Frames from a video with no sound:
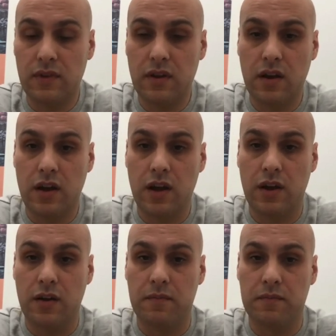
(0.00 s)

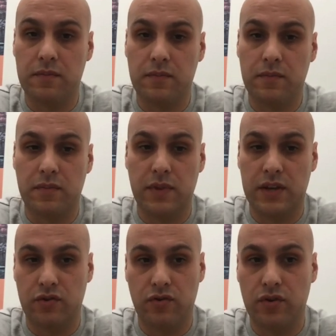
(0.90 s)
in
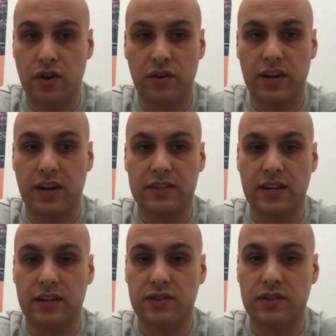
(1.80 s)
your own
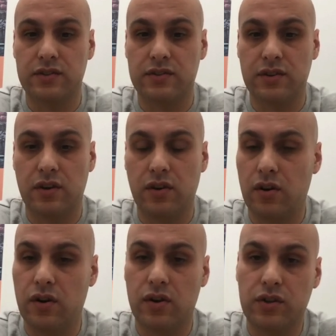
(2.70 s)
organizations,
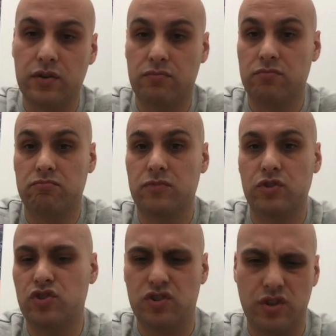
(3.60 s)
or you
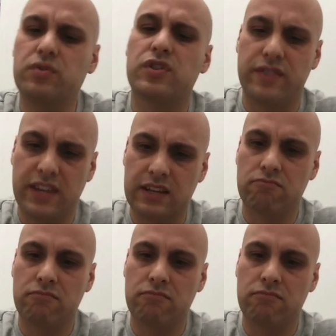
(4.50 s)
just do your thing.